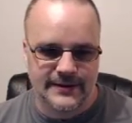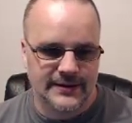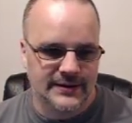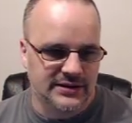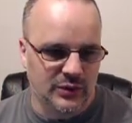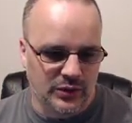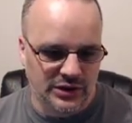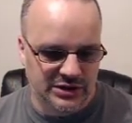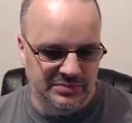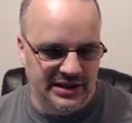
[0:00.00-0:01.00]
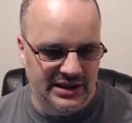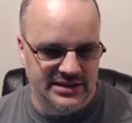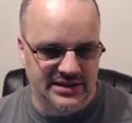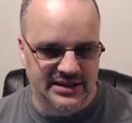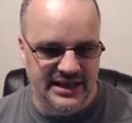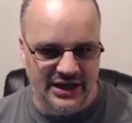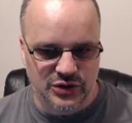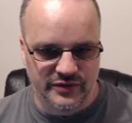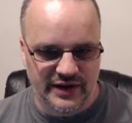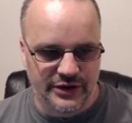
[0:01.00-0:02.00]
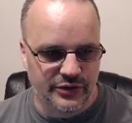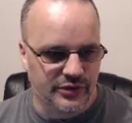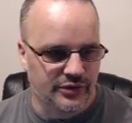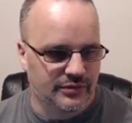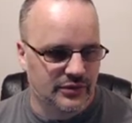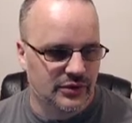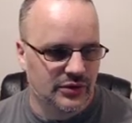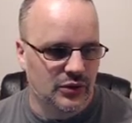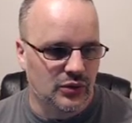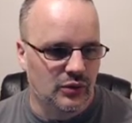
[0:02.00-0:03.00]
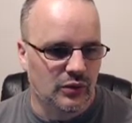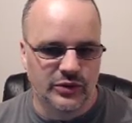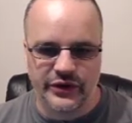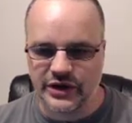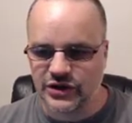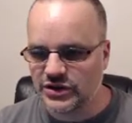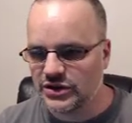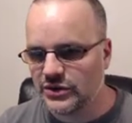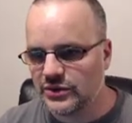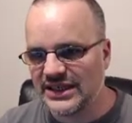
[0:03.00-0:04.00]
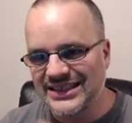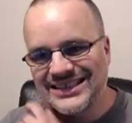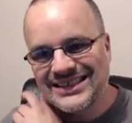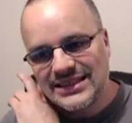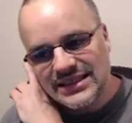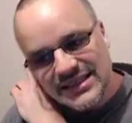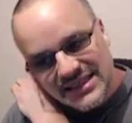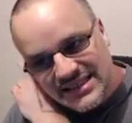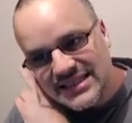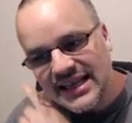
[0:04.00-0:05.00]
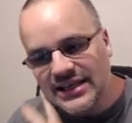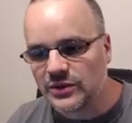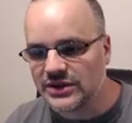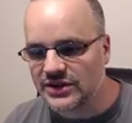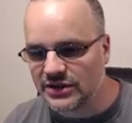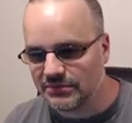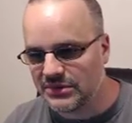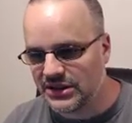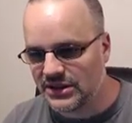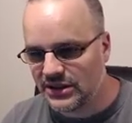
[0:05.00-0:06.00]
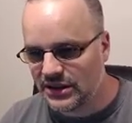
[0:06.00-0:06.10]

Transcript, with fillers: because I want to pass the actual value through. Cool. One more thing I should do is set what this can be.